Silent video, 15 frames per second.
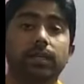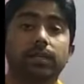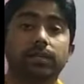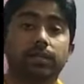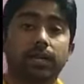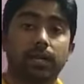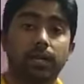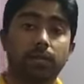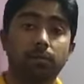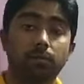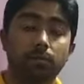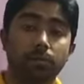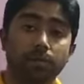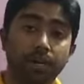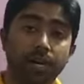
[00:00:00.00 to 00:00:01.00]

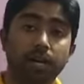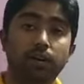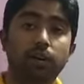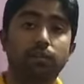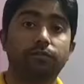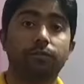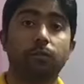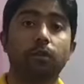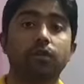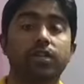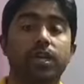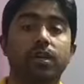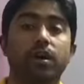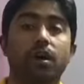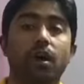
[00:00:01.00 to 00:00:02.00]
the rate of
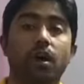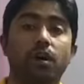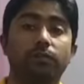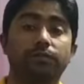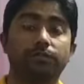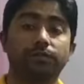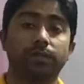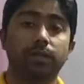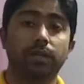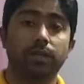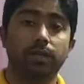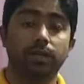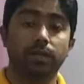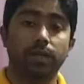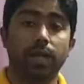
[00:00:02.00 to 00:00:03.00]
motion of
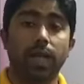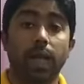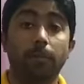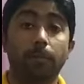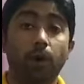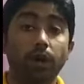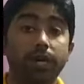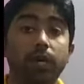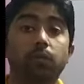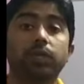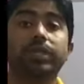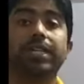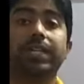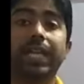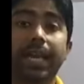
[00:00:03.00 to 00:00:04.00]
a body
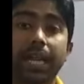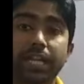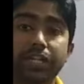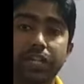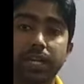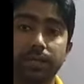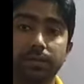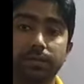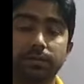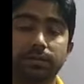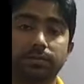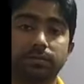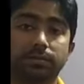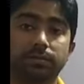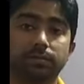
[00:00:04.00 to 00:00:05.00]
with direction,
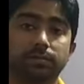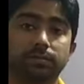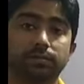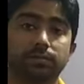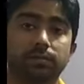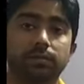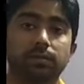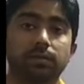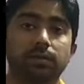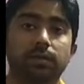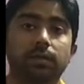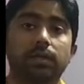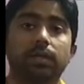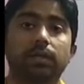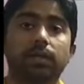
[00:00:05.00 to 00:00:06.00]

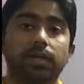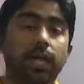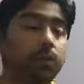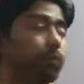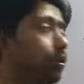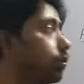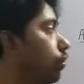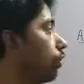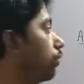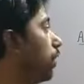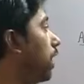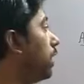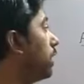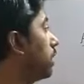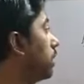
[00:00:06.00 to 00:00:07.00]
then we go
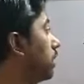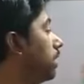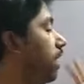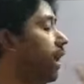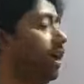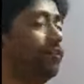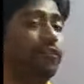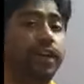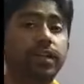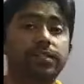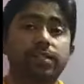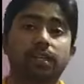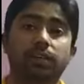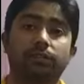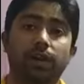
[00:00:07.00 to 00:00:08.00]
for
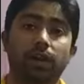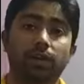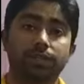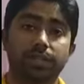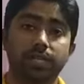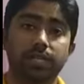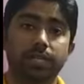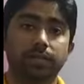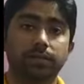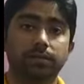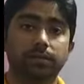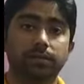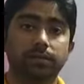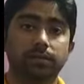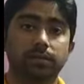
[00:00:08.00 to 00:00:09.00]
average
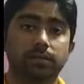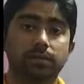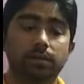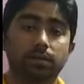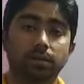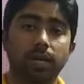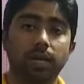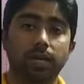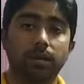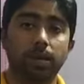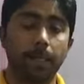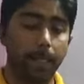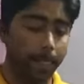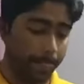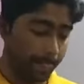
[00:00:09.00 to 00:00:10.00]
velocity.
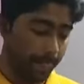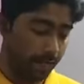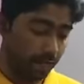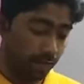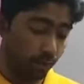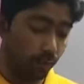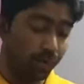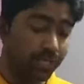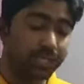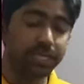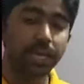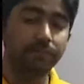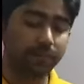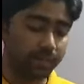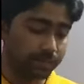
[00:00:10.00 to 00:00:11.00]
Okay. Now what is
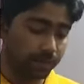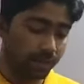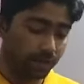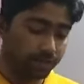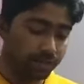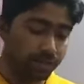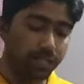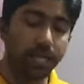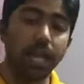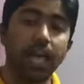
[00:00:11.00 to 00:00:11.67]
average velocity?